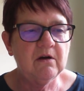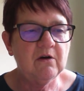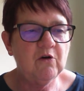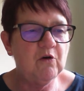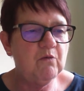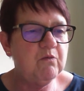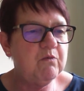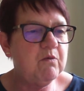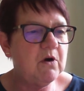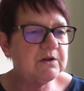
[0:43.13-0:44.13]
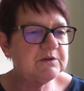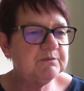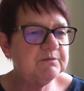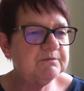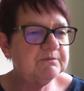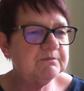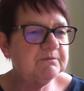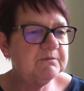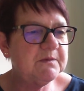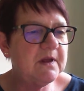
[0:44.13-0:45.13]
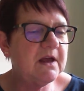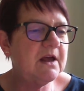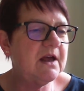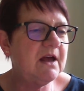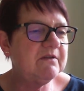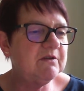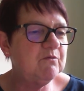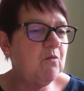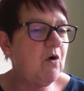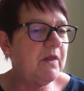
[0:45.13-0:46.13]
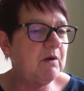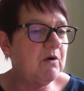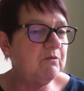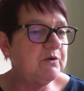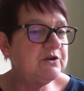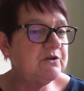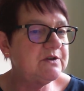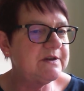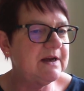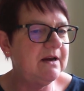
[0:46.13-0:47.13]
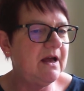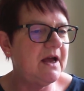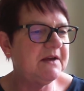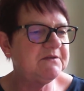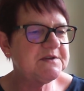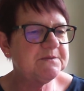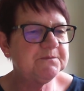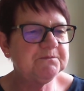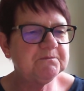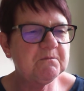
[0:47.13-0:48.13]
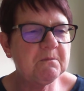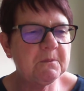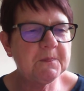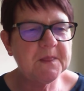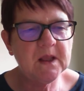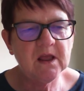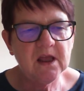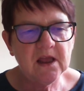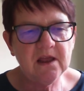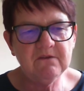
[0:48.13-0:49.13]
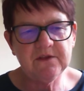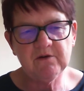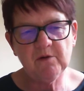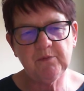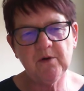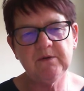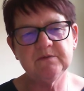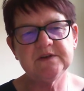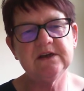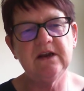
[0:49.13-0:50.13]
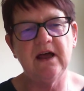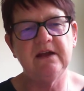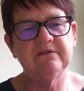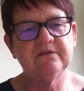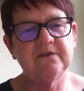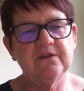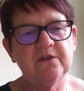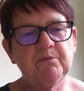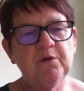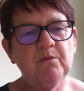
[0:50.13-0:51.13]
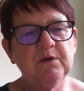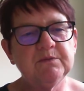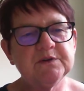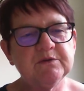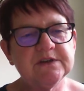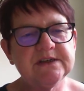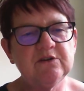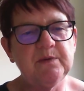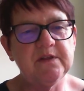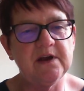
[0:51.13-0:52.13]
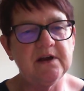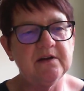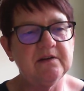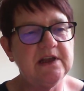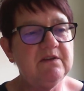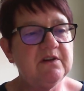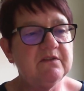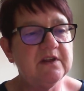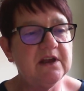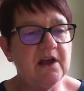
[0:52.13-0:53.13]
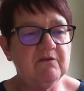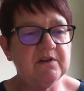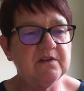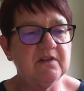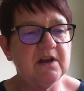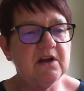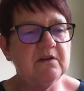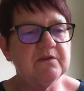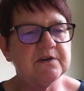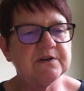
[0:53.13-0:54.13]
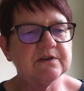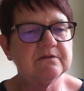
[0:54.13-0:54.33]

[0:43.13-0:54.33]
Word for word: or what having what they want would do to their lives. If there are problems in life, the problems will still be there even if they get everything they covet.